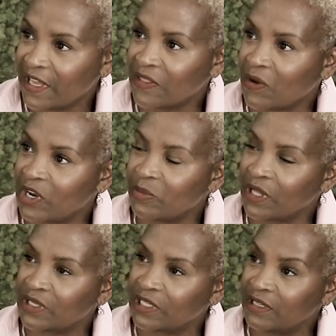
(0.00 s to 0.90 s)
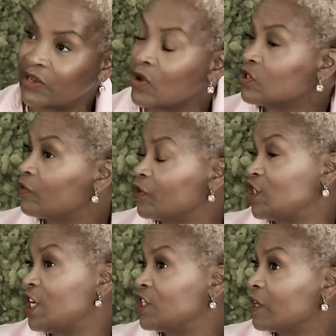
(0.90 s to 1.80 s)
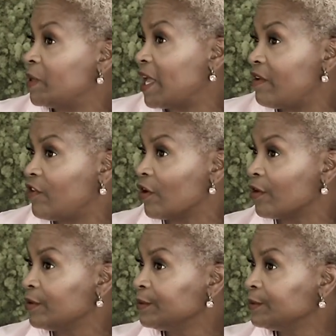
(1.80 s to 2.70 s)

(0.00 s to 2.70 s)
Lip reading: and the credibility, and also for changing behavior.